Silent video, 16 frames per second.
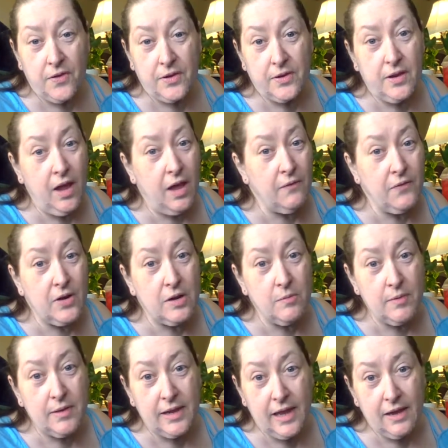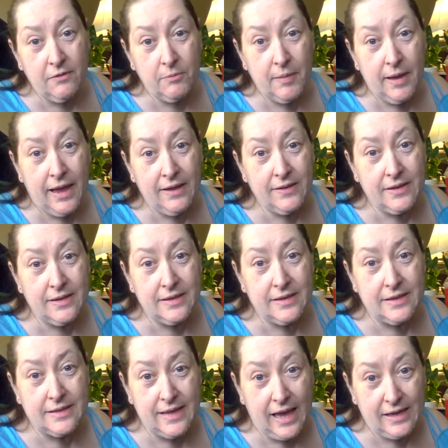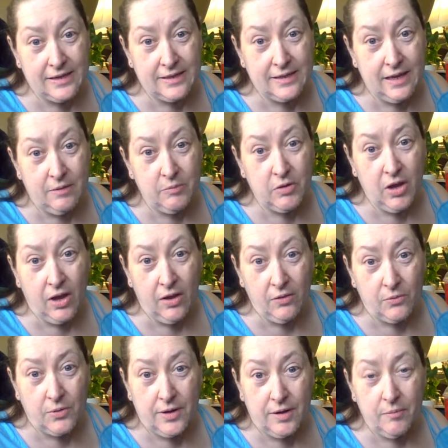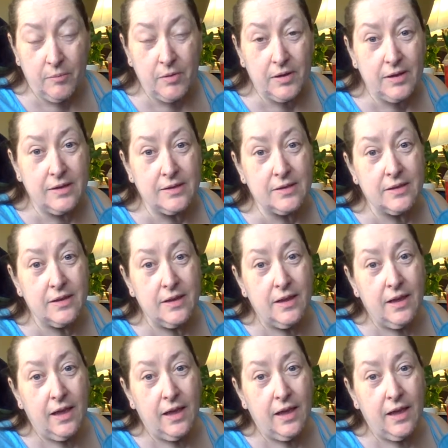not very many of them had the exact same coloring because